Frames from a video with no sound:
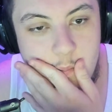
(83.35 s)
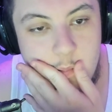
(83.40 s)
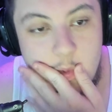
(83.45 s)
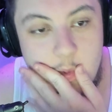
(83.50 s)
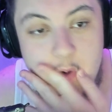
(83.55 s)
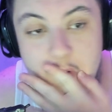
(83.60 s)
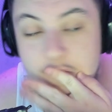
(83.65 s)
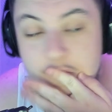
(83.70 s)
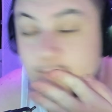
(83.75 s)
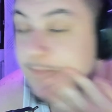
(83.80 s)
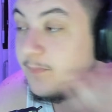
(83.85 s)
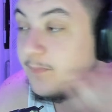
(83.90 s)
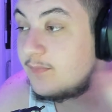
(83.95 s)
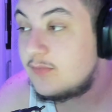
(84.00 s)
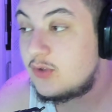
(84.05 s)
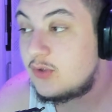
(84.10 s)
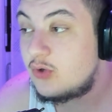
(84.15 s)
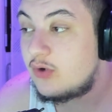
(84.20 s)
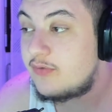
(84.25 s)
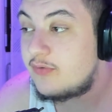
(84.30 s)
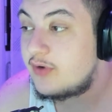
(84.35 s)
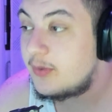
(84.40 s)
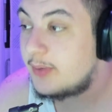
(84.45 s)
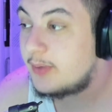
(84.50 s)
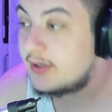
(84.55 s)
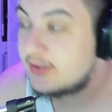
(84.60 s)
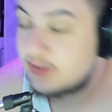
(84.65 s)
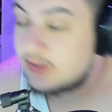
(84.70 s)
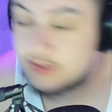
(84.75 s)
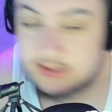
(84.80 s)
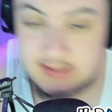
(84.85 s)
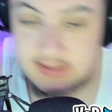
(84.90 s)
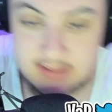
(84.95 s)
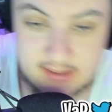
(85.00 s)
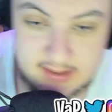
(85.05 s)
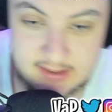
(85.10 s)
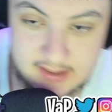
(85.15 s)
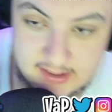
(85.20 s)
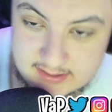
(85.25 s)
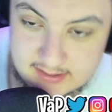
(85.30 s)
But good for him, man. Good to
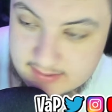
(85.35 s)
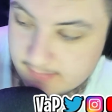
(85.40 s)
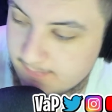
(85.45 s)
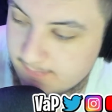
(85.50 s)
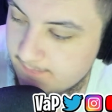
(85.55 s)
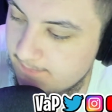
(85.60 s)
see. Nice.